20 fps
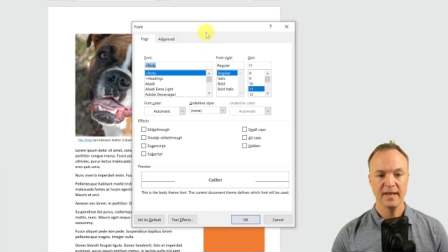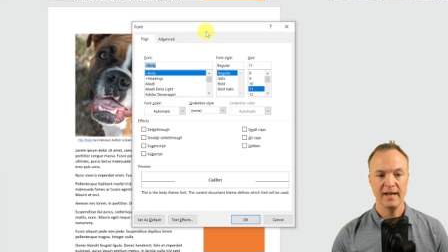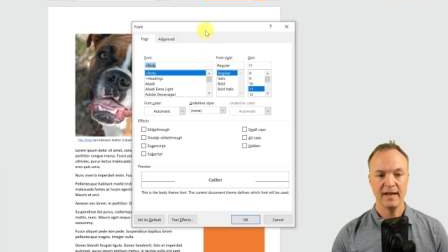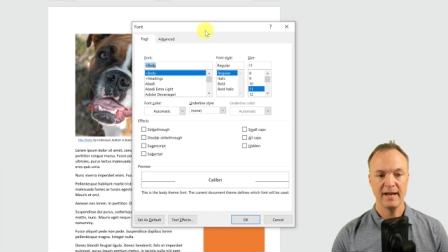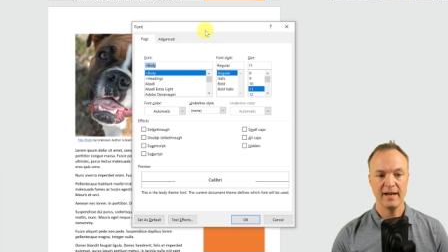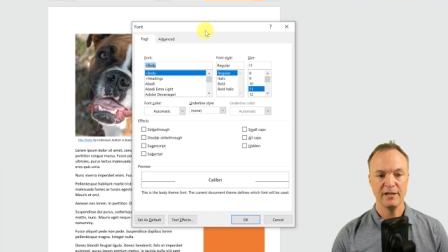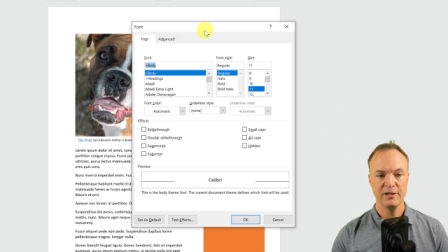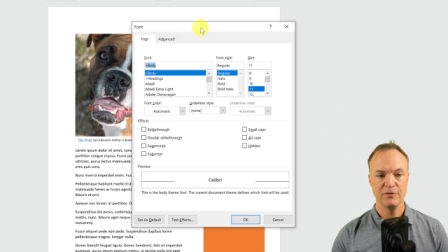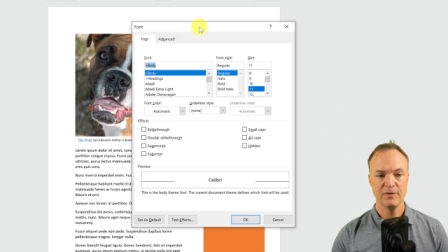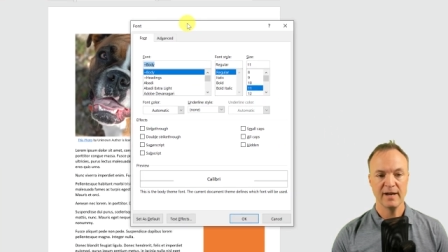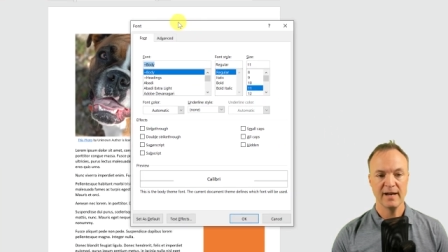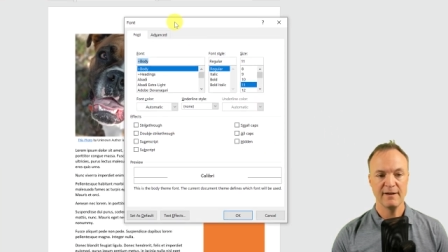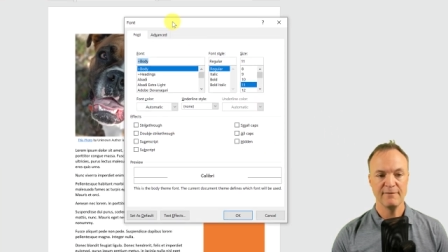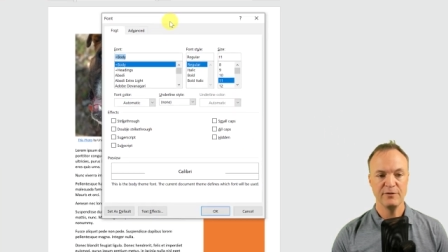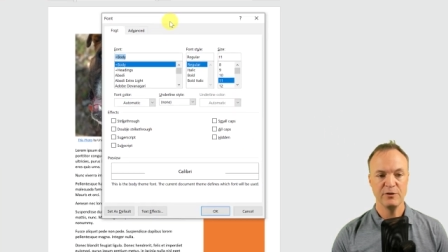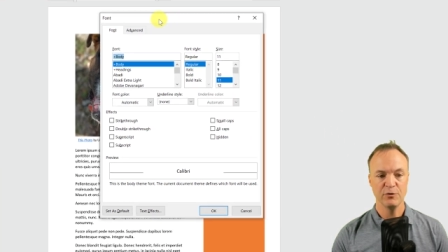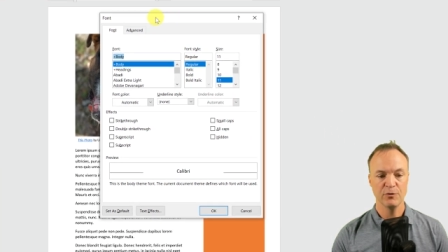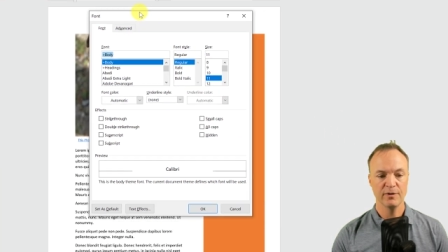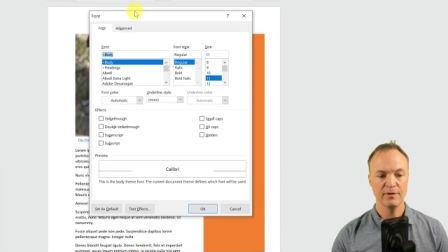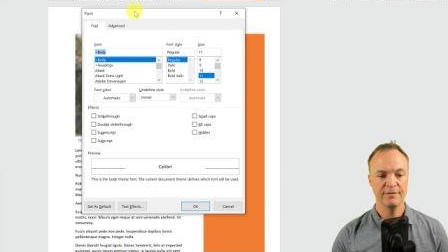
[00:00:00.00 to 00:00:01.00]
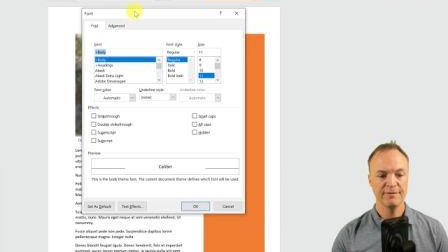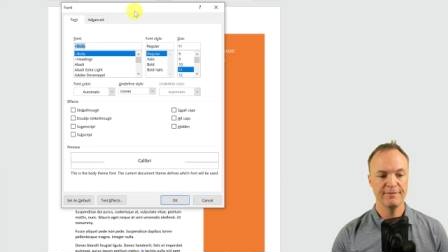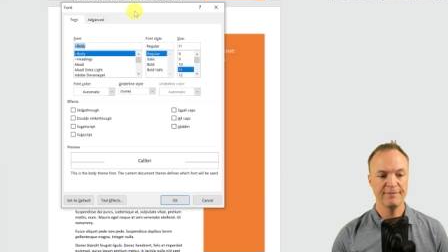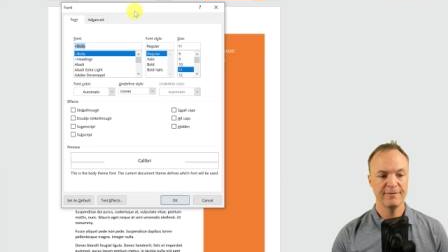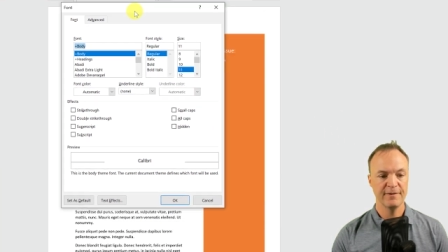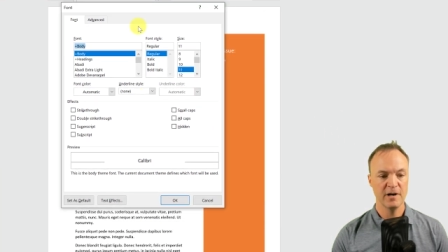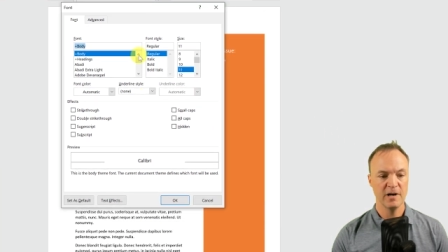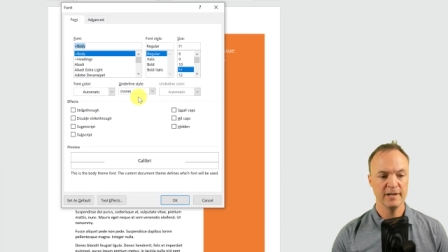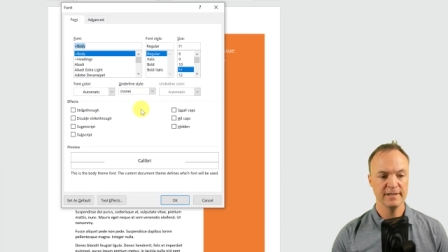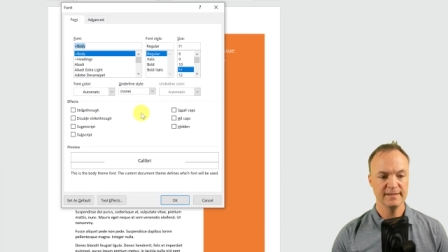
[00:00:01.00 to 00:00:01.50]
and you have your
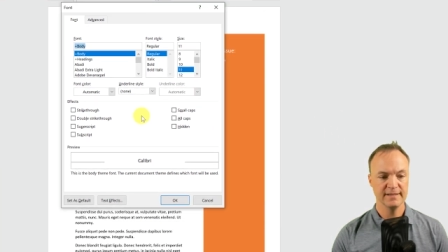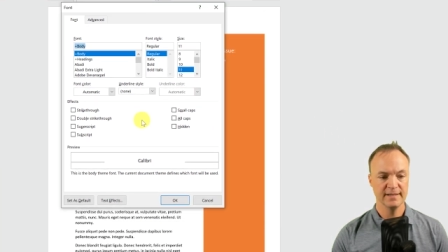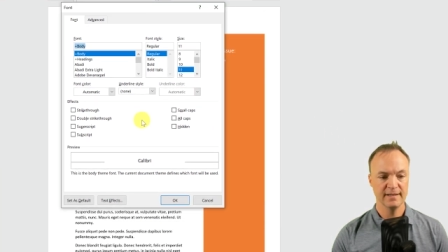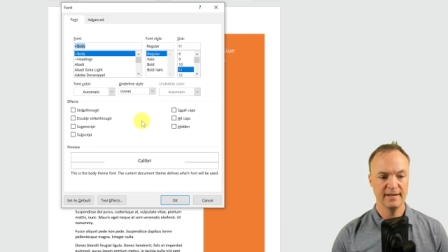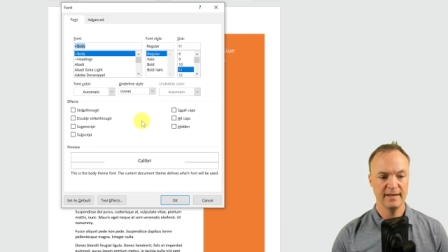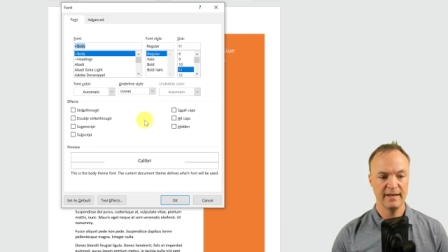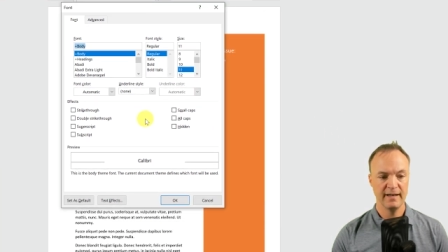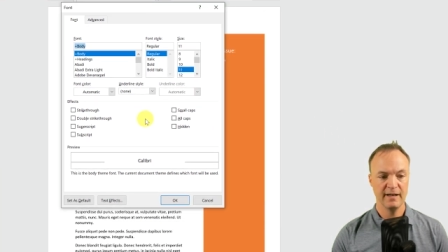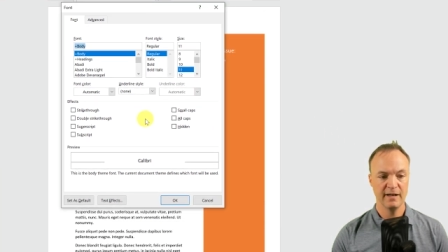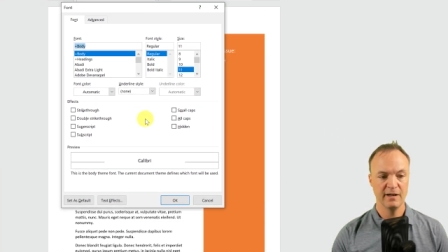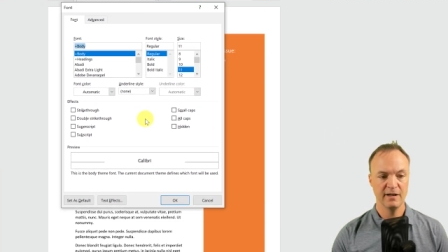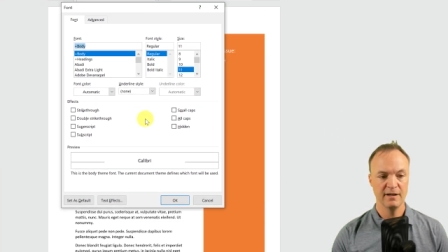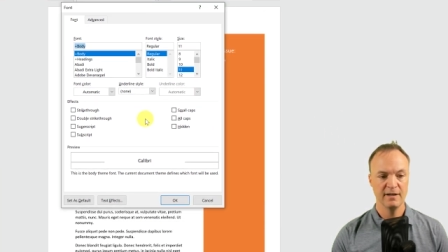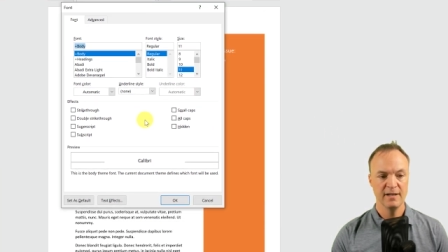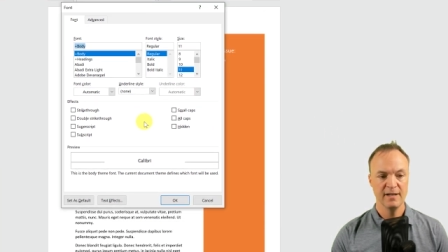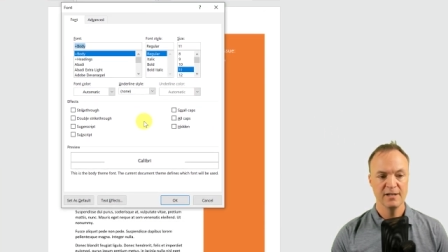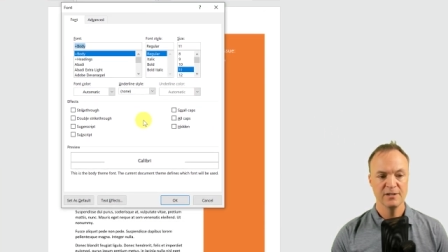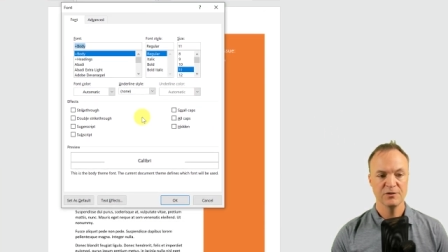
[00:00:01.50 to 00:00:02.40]
font here.